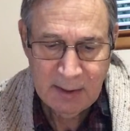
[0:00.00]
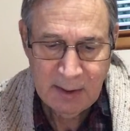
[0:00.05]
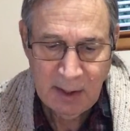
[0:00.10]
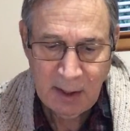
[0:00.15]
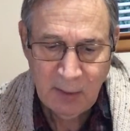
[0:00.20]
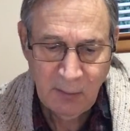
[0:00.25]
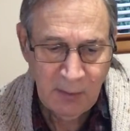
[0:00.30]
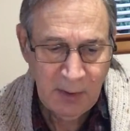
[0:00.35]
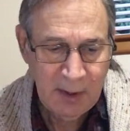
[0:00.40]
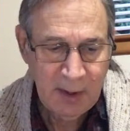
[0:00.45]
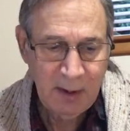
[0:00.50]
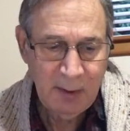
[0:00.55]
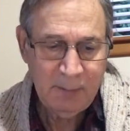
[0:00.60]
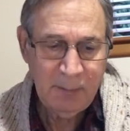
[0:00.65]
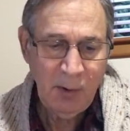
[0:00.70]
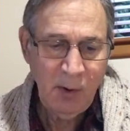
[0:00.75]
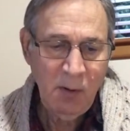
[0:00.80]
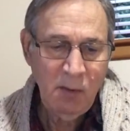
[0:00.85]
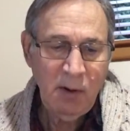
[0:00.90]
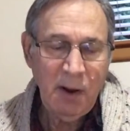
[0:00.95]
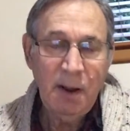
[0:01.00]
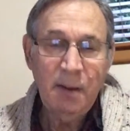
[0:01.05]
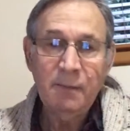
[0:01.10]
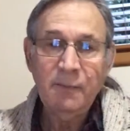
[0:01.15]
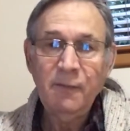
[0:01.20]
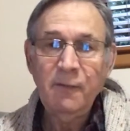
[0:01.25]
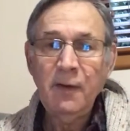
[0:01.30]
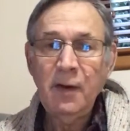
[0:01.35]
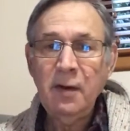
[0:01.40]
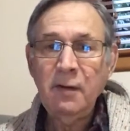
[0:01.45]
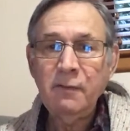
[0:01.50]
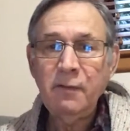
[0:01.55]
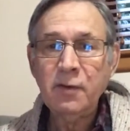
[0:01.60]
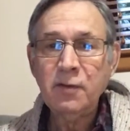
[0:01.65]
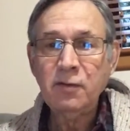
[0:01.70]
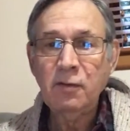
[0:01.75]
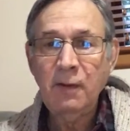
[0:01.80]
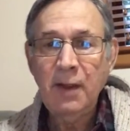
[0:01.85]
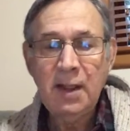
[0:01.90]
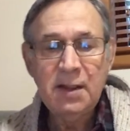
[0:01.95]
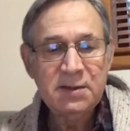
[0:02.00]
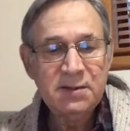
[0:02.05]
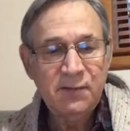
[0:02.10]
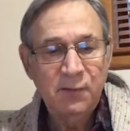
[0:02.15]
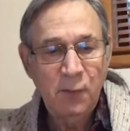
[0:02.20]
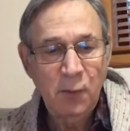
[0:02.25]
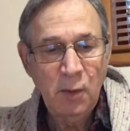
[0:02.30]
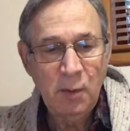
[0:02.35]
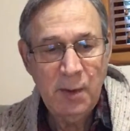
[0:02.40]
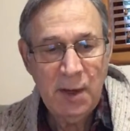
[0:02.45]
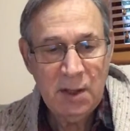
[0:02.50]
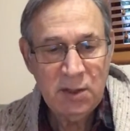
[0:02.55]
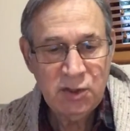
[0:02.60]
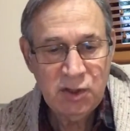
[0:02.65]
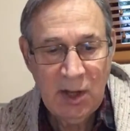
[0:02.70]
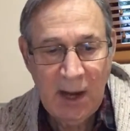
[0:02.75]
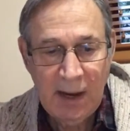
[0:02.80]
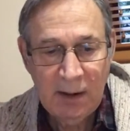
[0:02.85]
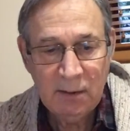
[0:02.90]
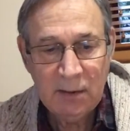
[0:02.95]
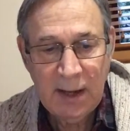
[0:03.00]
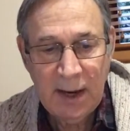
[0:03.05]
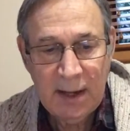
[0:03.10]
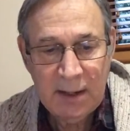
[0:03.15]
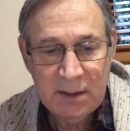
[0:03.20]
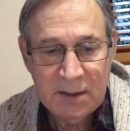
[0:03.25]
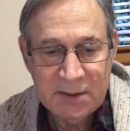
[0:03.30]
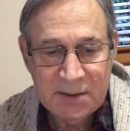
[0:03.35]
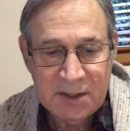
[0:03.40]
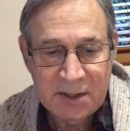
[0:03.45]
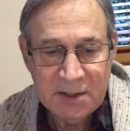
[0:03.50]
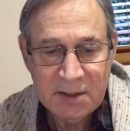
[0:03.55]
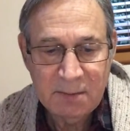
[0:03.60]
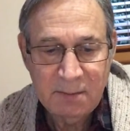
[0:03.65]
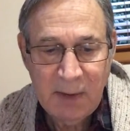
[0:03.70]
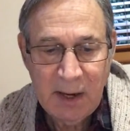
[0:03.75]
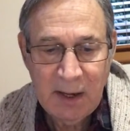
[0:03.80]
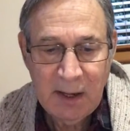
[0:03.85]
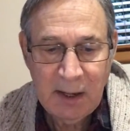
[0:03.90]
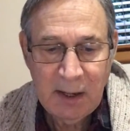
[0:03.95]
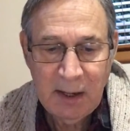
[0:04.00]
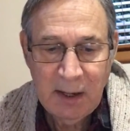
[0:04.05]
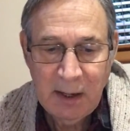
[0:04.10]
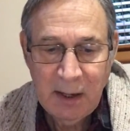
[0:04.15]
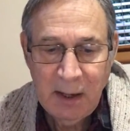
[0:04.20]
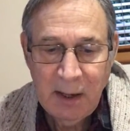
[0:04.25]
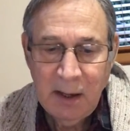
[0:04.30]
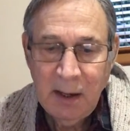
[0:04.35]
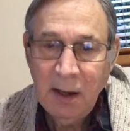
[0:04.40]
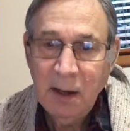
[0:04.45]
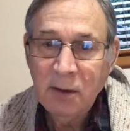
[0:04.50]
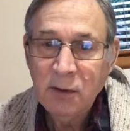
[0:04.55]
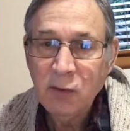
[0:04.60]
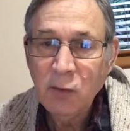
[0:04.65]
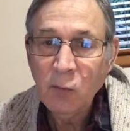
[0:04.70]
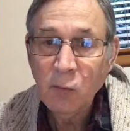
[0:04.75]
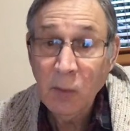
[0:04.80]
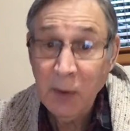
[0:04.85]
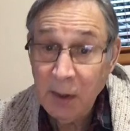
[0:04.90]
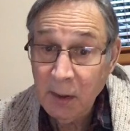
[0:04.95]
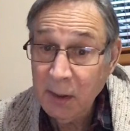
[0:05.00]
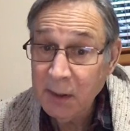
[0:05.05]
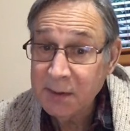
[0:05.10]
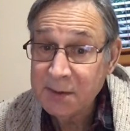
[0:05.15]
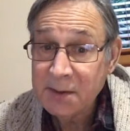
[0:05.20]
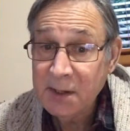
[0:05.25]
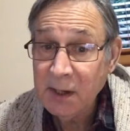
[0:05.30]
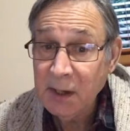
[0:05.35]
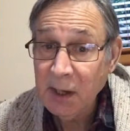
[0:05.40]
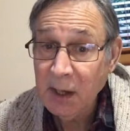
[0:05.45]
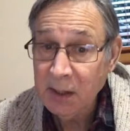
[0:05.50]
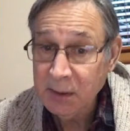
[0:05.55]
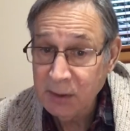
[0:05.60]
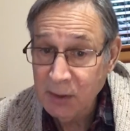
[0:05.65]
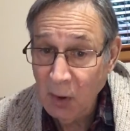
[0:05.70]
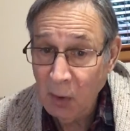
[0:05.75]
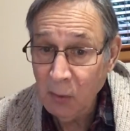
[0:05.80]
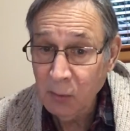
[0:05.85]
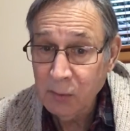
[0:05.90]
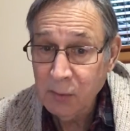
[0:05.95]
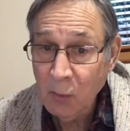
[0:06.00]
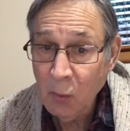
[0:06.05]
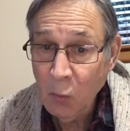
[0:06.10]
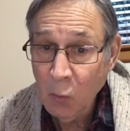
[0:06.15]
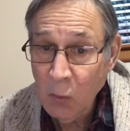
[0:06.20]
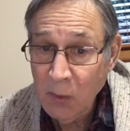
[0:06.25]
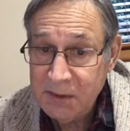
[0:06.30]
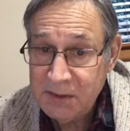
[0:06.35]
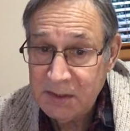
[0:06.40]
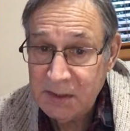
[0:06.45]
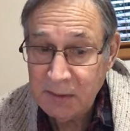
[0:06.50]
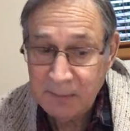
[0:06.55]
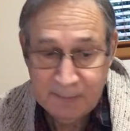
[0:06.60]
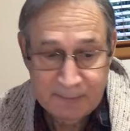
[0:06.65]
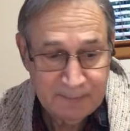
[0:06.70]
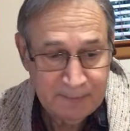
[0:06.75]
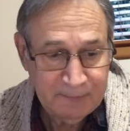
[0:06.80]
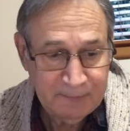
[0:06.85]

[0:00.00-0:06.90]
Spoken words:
and created a program for transforming childlike decision-making into realistic adult wisdom.